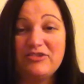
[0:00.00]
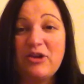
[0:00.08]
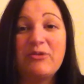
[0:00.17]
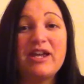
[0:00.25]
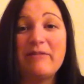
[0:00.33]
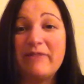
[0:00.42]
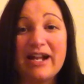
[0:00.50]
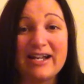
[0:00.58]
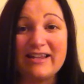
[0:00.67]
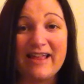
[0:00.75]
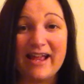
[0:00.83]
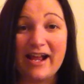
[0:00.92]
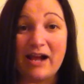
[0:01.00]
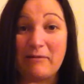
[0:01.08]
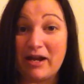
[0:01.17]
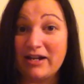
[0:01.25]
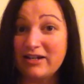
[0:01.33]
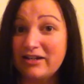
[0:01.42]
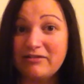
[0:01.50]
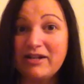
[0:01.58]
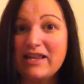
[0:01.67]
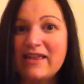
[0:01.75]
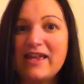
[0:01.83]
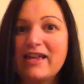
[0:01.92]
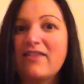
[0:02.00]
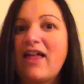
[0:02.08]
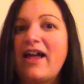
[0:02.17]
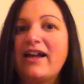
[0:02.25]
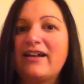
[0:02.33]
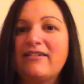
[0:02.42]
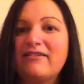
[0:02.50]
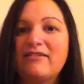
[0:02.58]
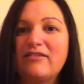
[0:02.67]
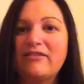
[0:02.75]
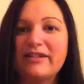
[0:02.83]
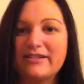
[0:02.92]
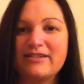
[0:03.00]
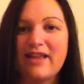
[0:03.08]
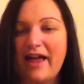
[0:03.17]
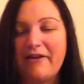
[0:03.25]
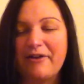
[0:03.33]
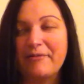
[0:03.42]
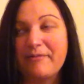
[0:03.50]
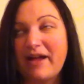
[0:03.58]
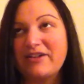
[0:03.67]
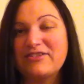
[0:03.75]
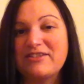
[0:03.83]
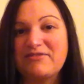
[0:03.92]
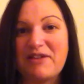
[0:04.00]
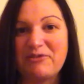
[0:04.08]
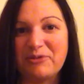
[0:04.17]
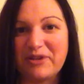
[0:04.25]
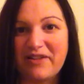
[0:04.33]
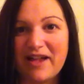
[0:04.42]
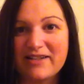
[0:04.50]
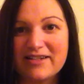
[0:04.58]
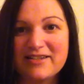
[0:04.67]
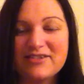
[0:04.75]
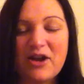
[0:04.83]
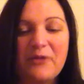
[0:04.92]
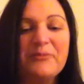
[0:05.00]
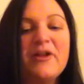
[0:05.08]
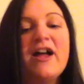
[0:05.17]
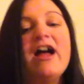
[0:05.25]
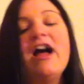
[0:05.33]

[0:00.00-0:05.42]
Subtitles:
Don't get me anything. I'm not getting you anything. Like, I don't know. I just have never really liked it. So,